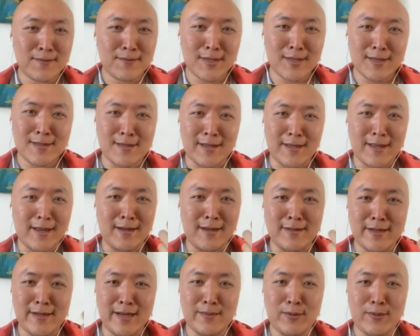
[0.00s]
sitting at a
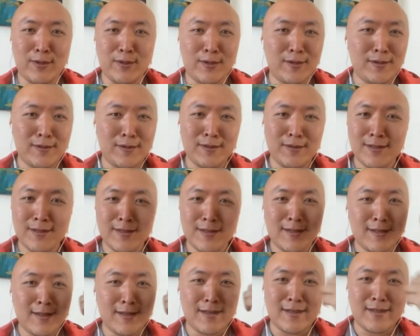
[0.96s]
table.
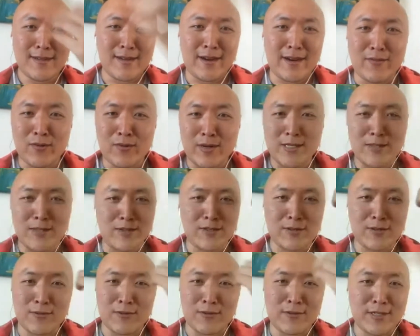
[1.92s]
Everyone's just
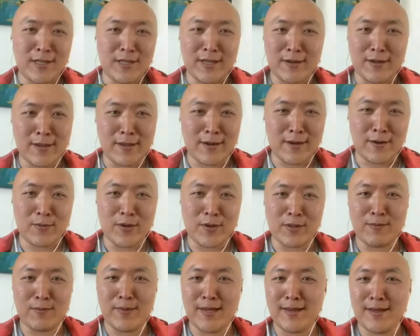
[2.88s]
sort of sitting here
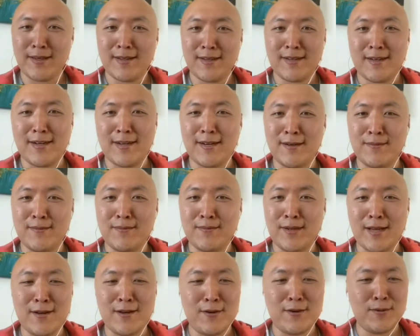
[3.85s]
with me.
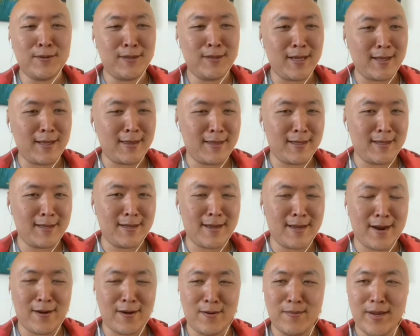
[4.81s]
I know like the
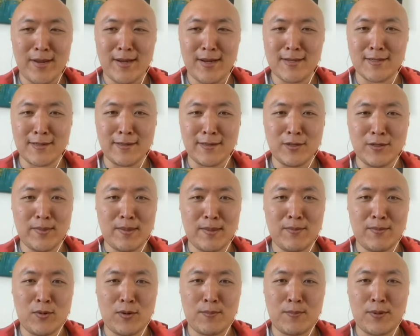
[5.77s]
air meet is a little bit
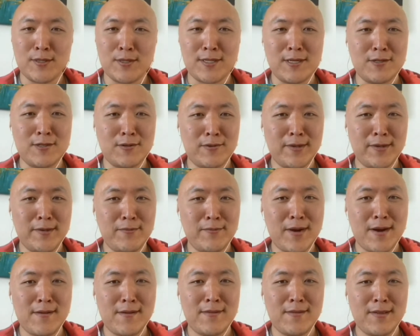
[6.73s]
more presentery
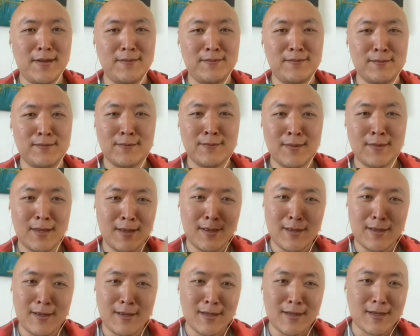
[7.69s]
rather than
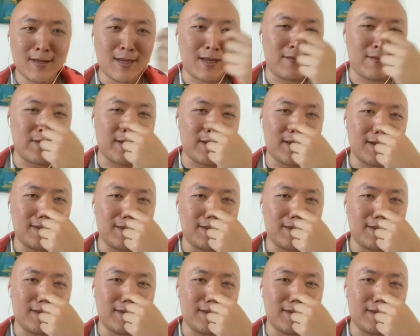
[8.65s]
kind of like